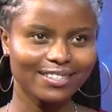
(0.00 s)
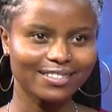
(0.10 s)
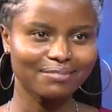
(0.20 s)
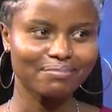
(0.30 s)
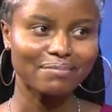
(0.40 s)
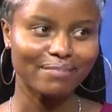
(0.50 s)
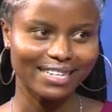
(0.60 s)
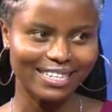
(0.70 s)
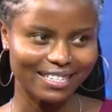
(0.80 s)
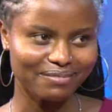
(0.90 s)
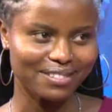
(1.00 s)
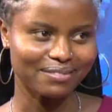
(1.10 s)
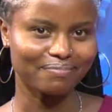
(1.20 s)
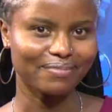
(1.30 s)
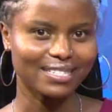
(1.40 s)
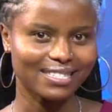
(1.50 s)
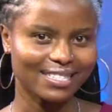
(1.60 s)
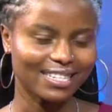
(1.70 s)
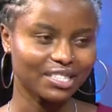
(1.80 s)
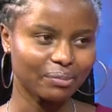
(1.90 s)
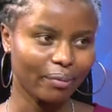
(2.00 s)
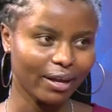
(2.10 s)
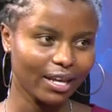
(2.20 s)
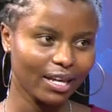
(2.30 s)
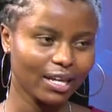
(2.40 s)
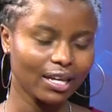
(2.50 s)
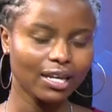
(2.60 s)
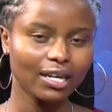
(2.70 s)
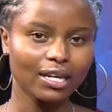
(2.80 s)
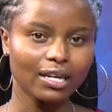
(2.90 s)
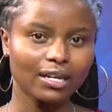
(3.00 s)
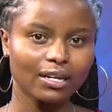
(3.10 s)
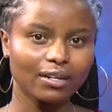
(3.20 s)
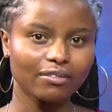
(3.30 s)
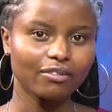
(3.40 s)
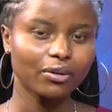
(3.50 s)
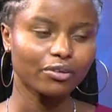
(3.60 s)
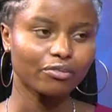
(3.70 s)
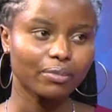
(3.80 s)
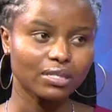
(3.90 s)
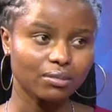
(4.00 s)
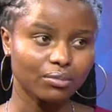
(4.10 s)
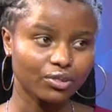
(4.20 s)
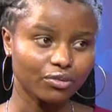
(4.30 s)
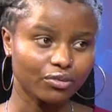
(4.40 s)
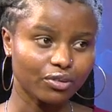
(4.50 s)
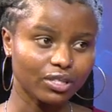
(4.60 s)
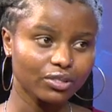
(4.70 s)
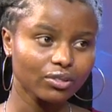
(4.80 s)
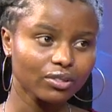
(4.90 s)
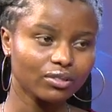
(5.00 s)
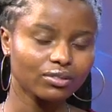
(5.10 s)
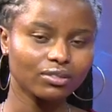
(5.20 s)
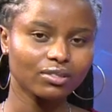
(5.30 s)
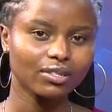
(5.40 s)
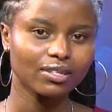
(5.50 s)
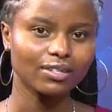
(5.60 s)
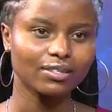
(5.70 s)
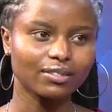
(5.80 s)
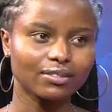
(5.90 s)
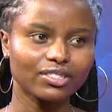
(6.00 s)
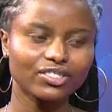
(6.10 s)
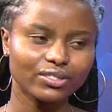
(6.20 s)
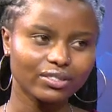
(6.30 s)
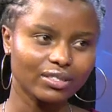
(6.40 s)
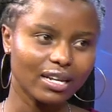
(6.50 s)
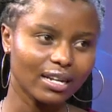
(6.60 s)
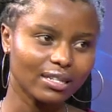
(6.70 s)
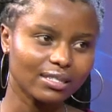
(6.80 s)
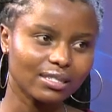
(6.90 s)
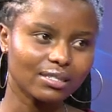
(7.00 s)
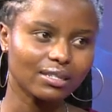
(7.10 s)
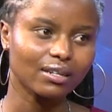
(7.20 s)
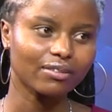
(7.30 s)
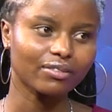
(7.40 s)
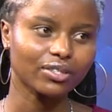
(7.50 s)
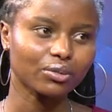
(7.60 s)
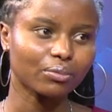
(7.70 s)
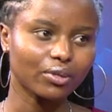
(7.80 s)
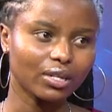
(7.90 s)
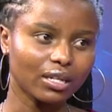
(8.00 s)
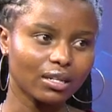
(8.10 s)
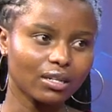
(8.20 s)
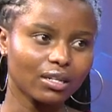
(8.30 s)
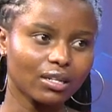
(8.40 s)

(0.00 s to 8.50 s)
but my real name is Mercy Nashipai, founder of Mercy Mission Foundation, an actress and a fashion model.